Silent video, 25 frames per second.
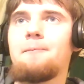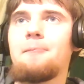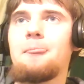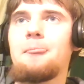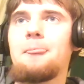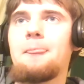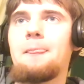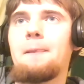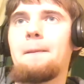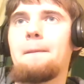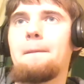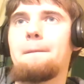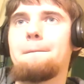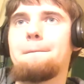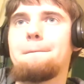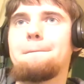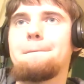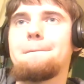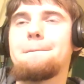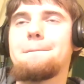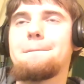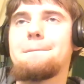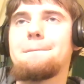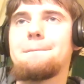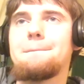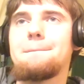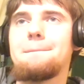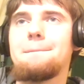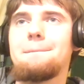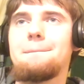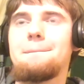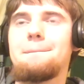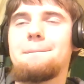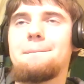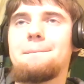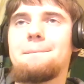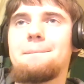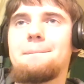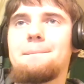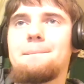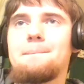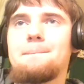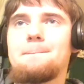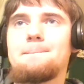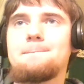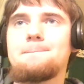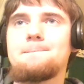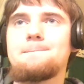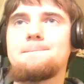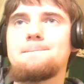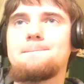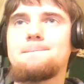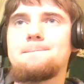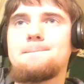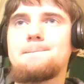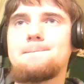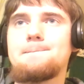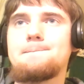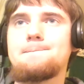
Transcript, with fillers: We want the future to be perfect.